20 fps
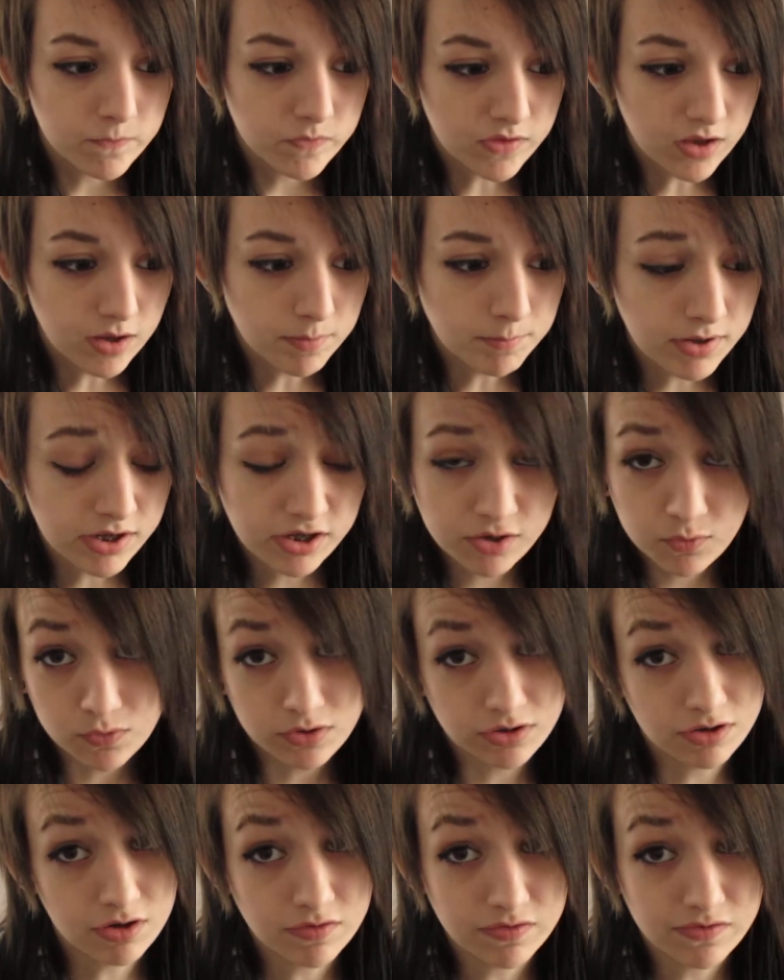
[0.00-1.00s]

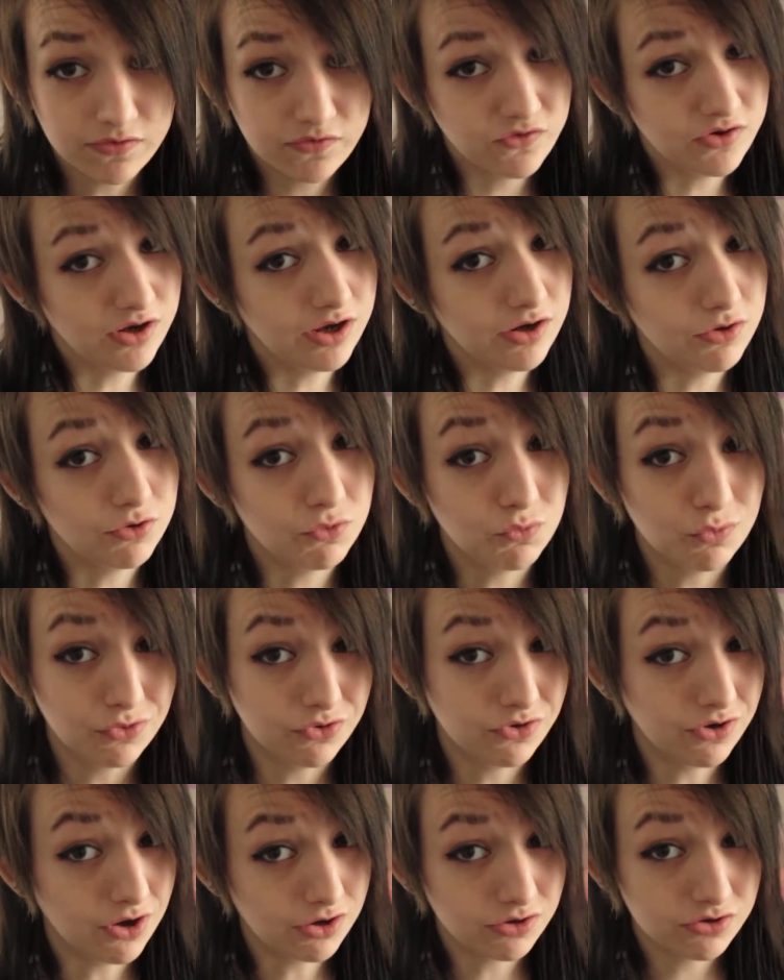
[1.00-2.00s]
anyone on this channel will
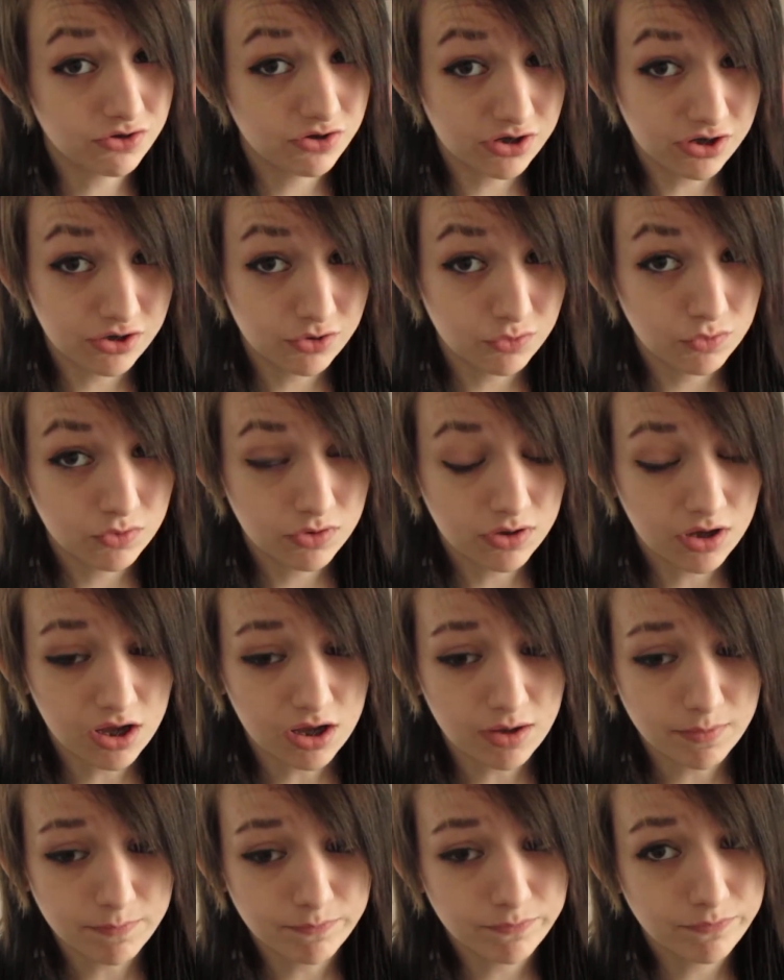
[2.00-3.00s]
talk to you.
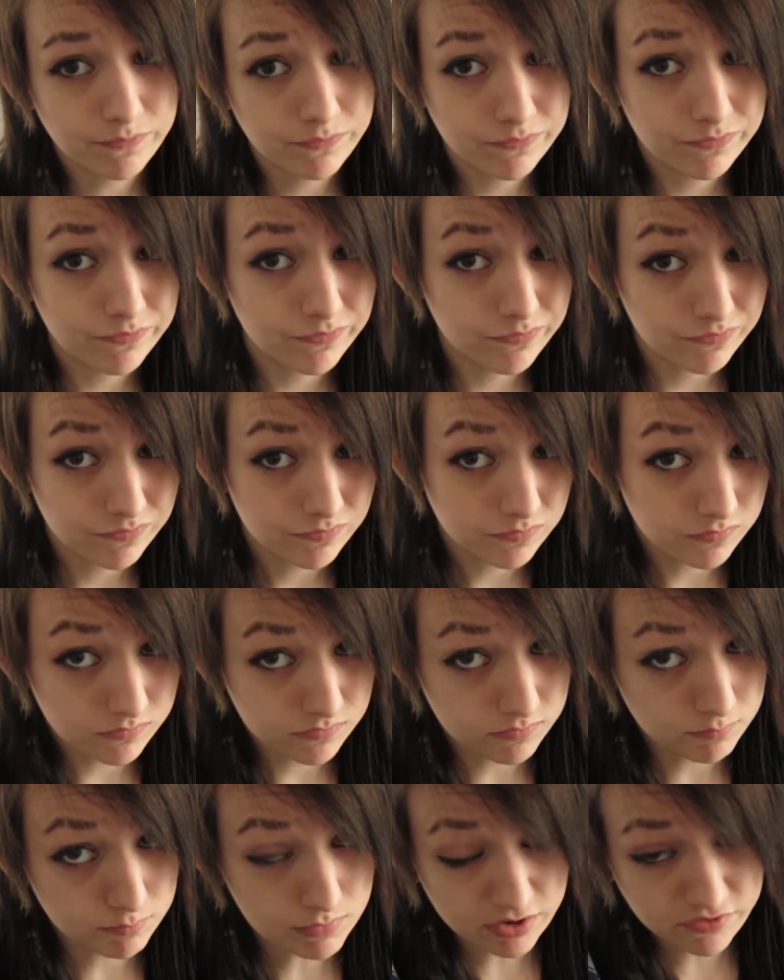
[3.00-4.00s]

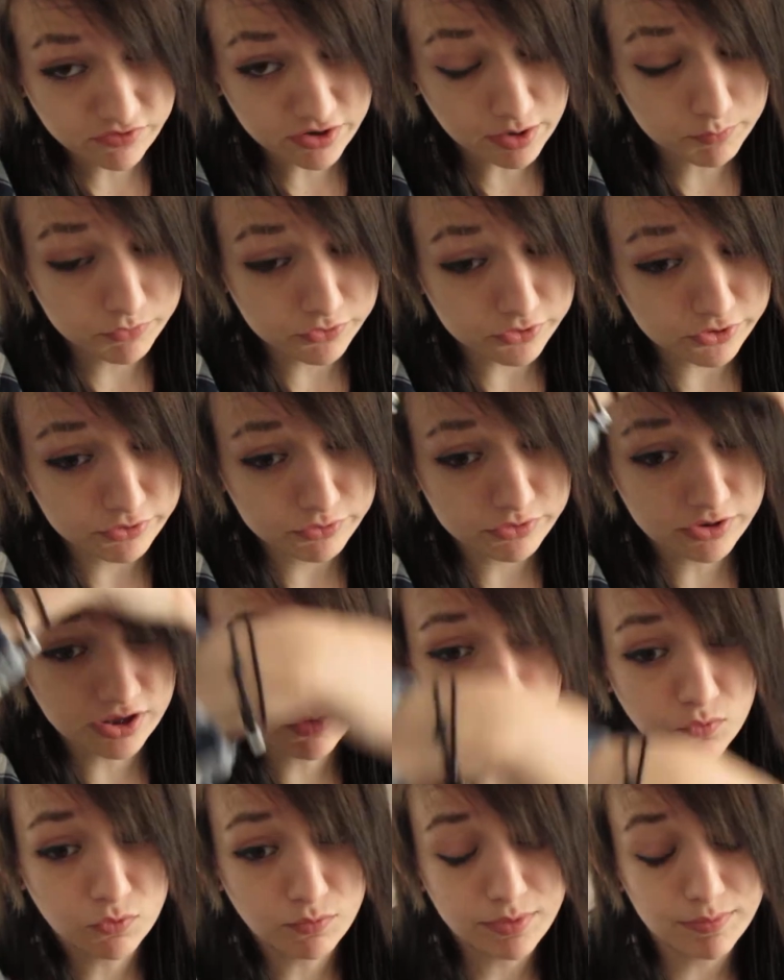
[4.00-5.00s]
My Tumblr
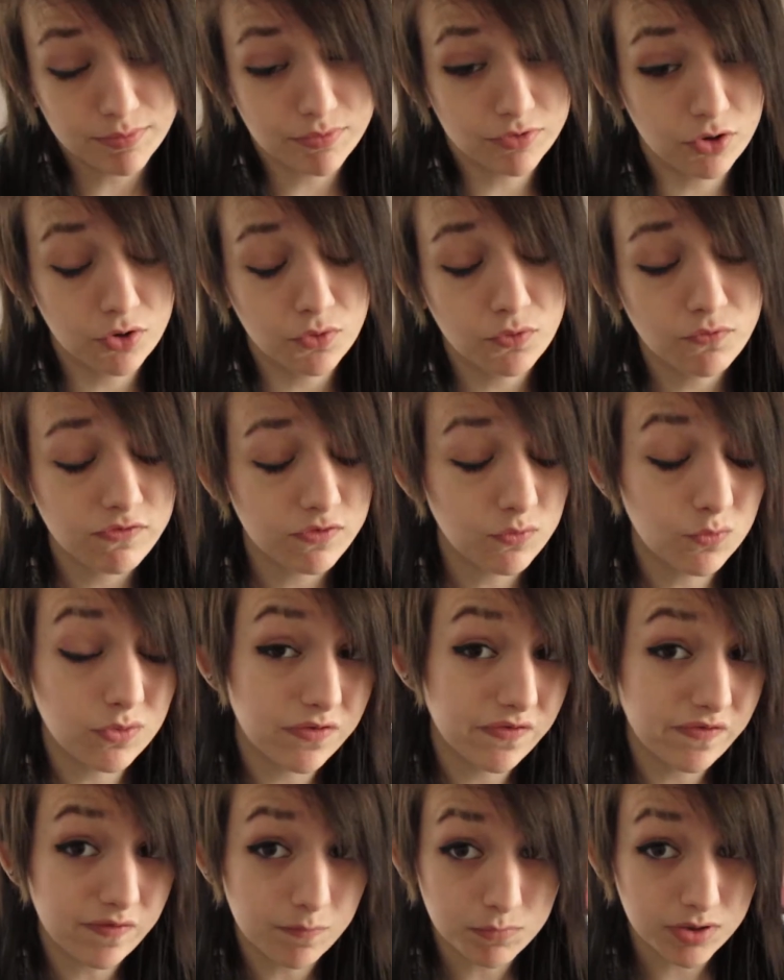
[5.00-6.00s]
link will be below if you
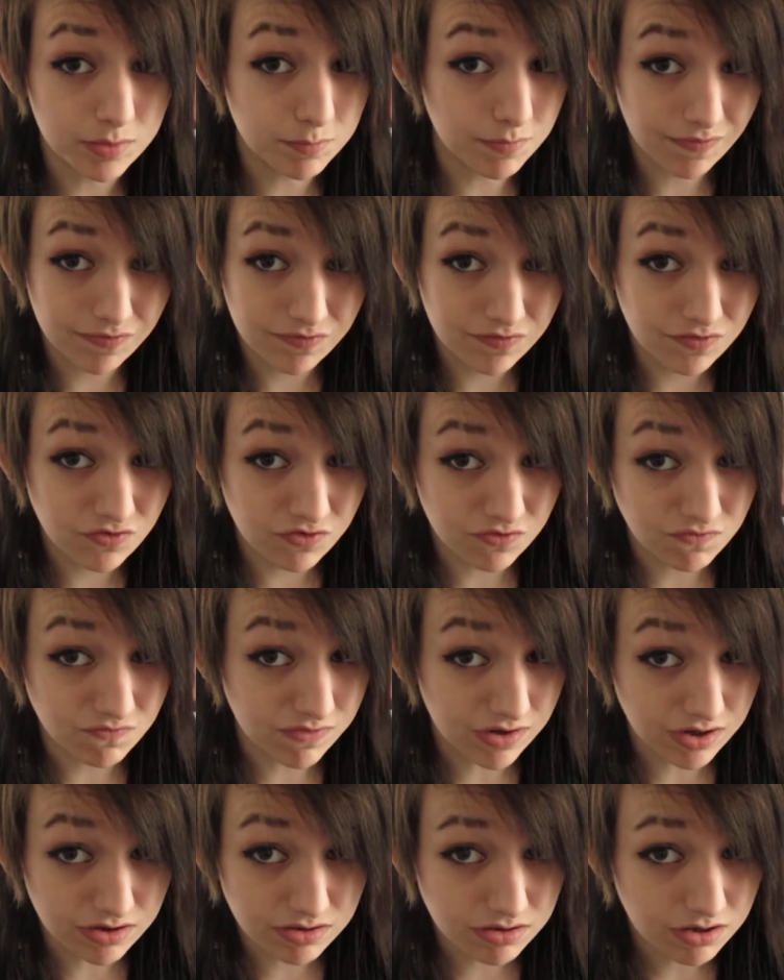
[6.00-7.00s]
want to send me a message and
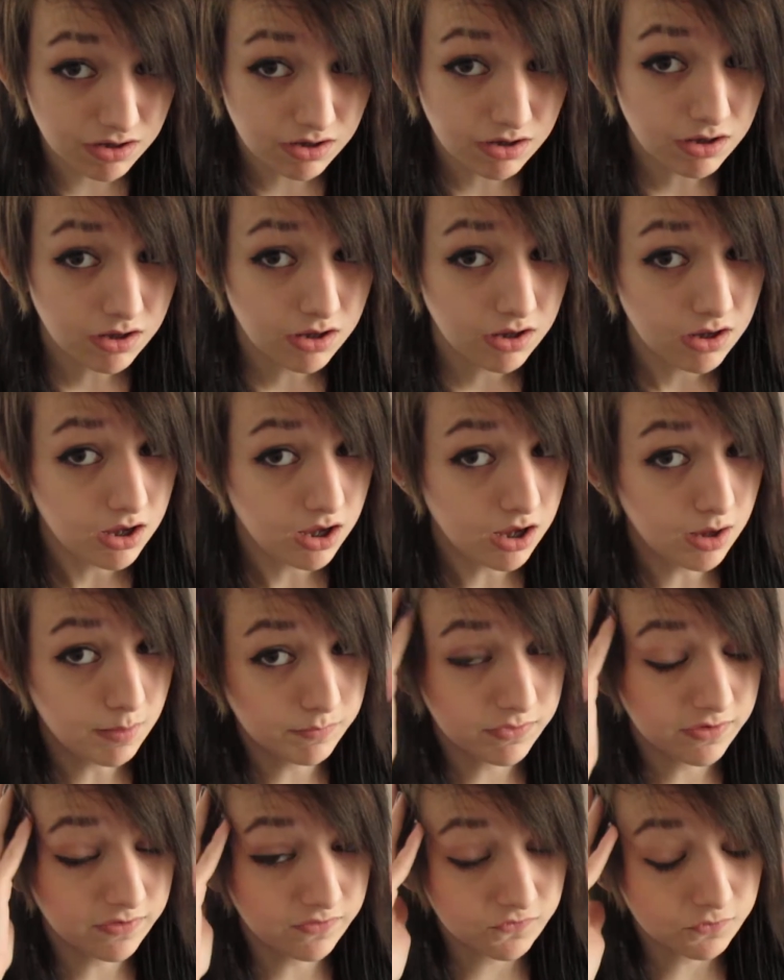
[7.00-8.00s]
vent,
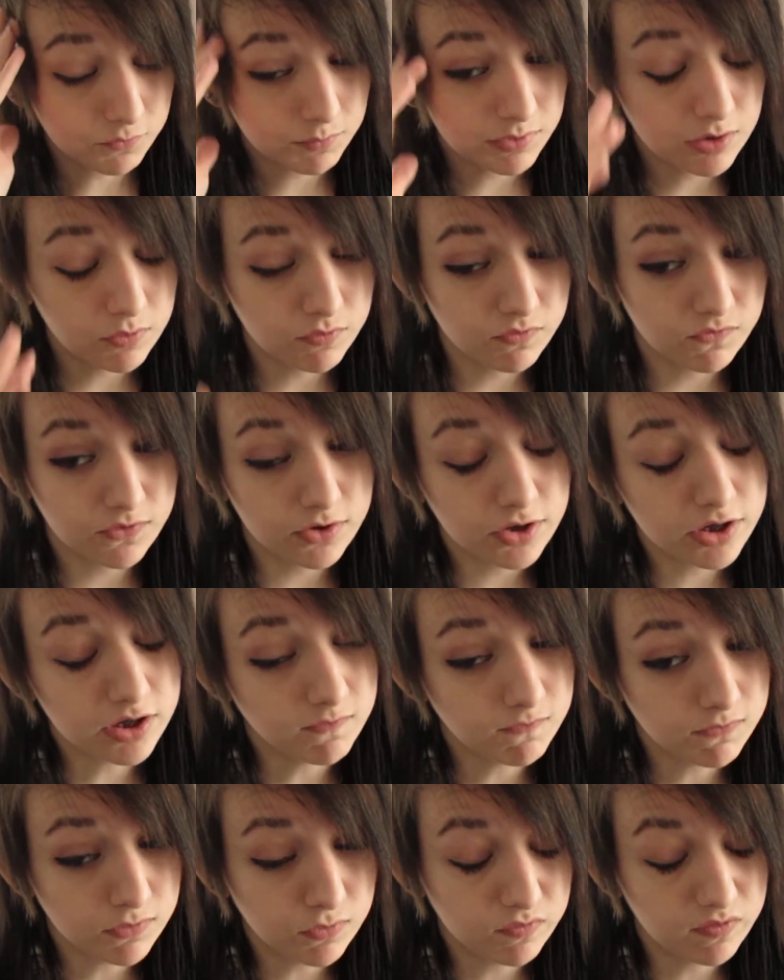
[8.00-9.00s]
because for me it was very
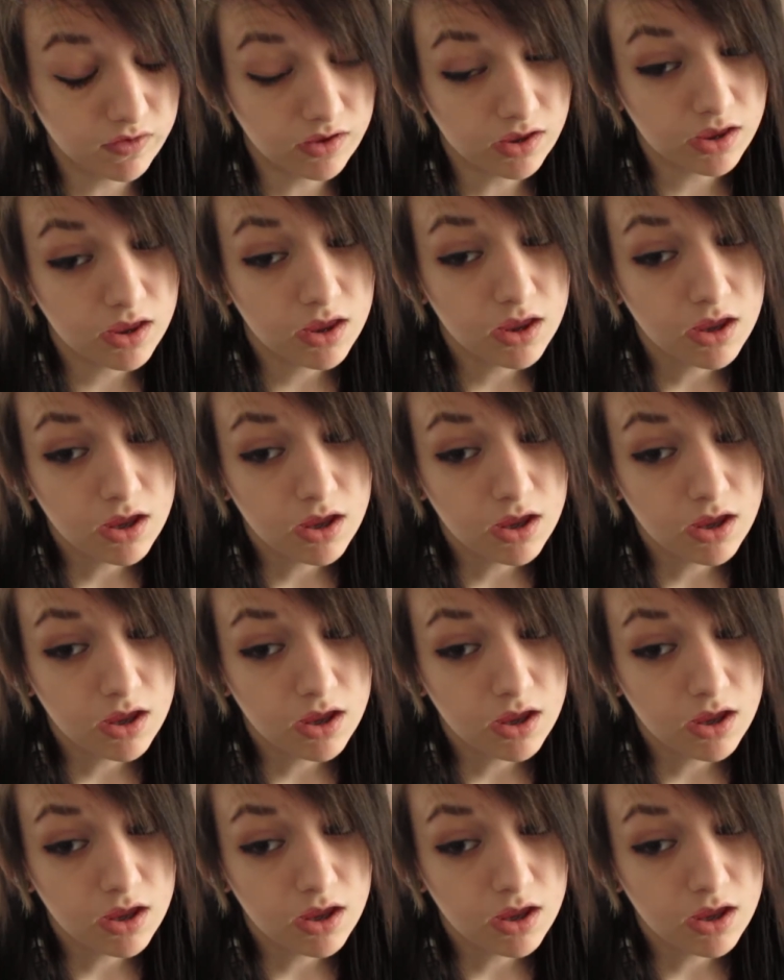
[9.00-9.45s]
confusing.